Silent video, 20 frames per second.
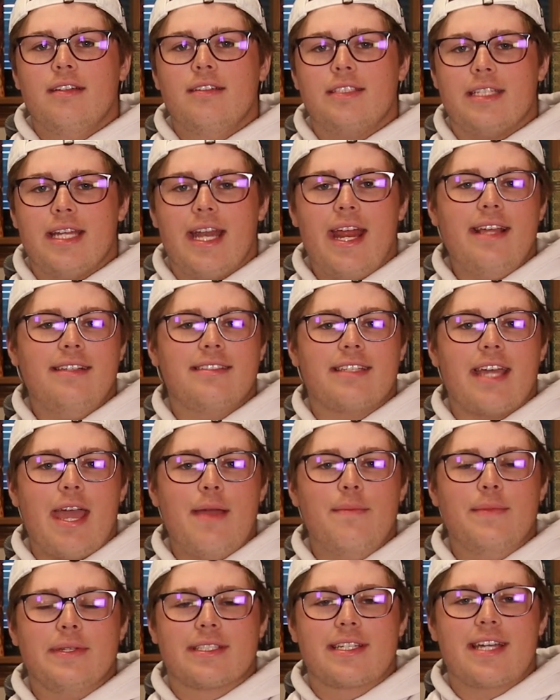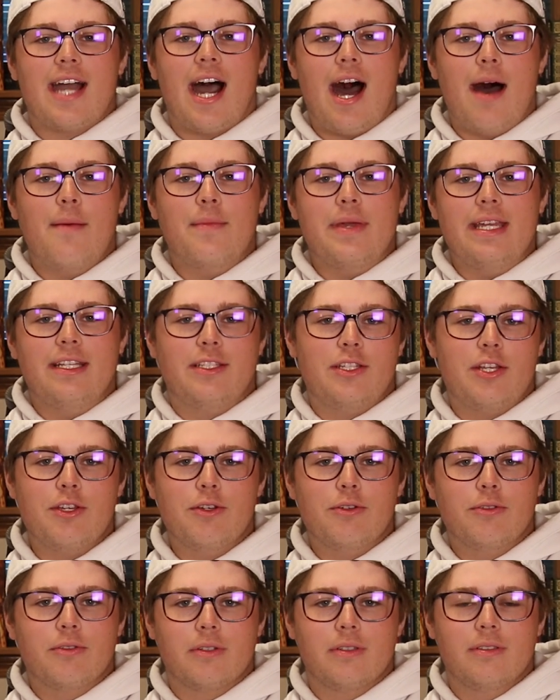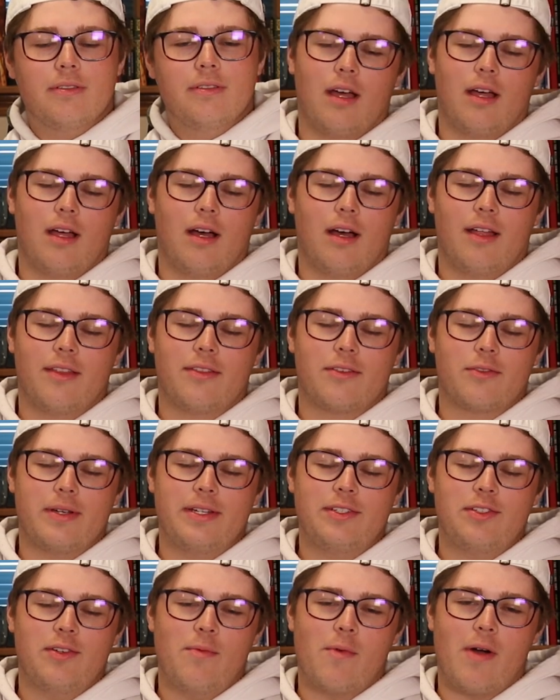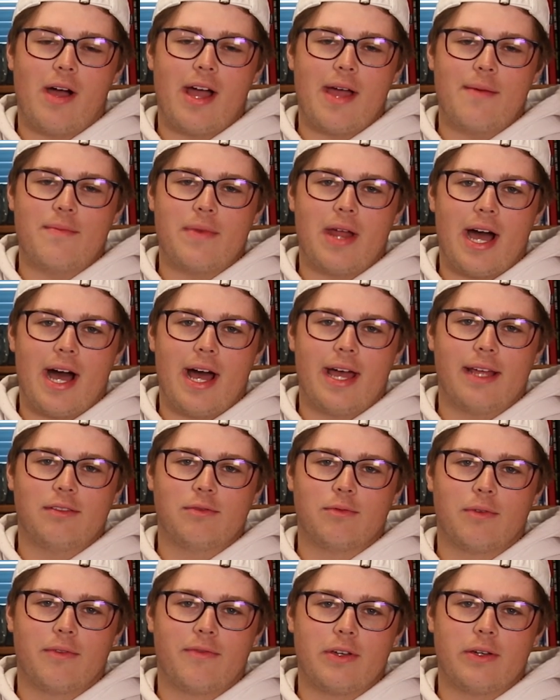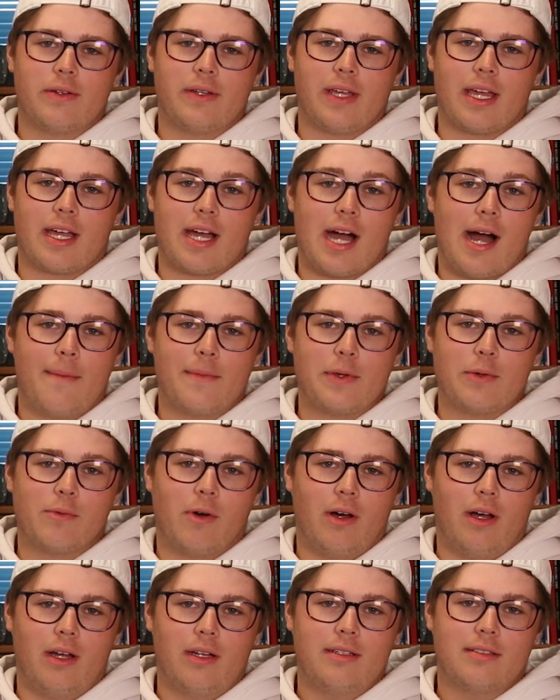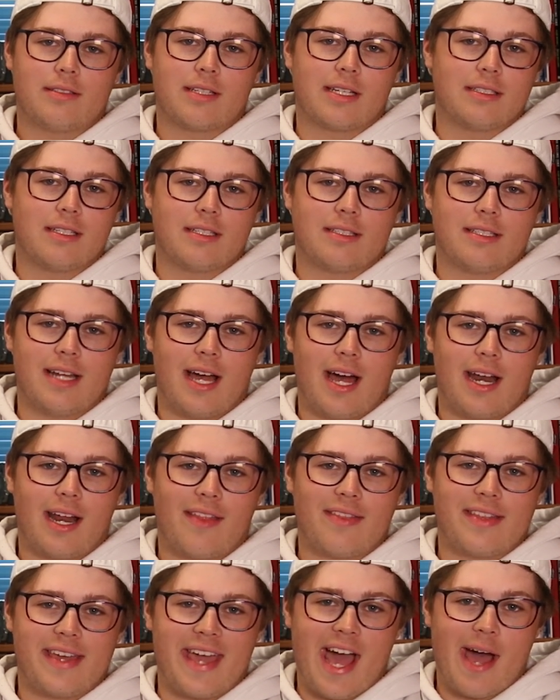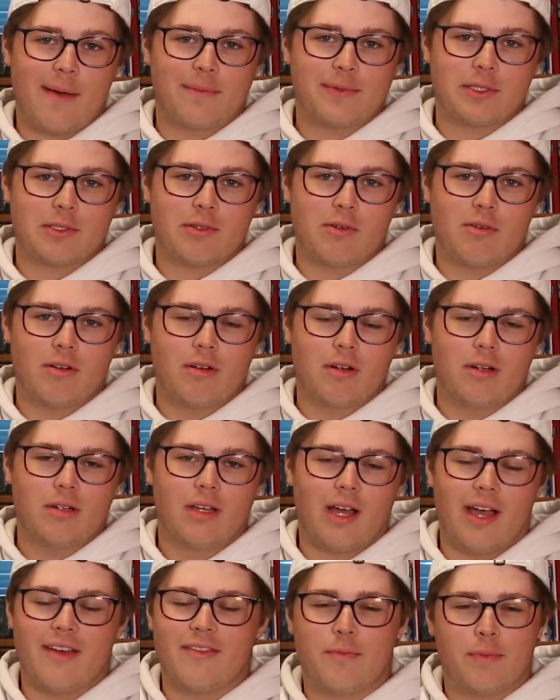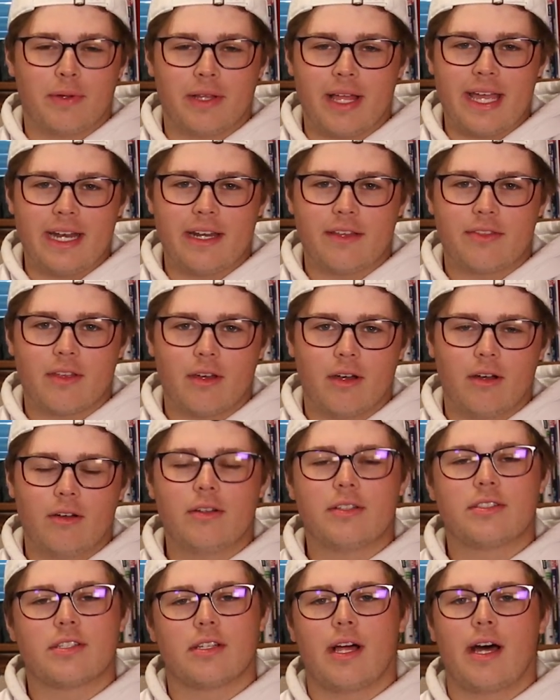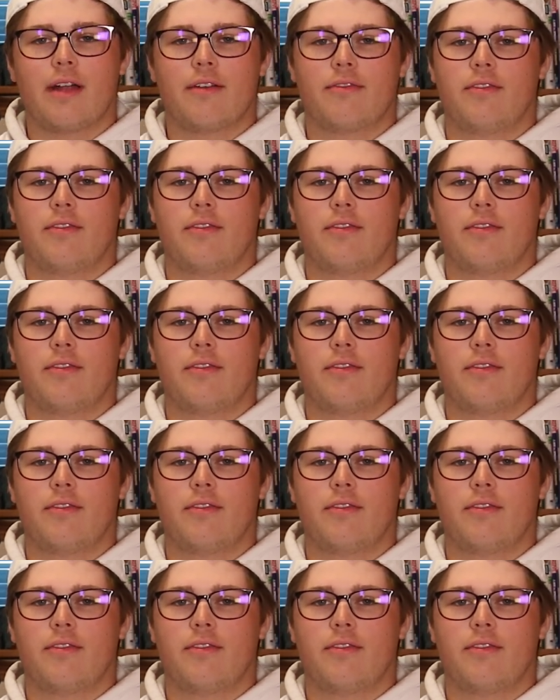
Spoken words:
Today's game is Kami 2. The reason why I'm not reviewing Kami 1 is because it's not on the App Store. I've played it though, it's a lot of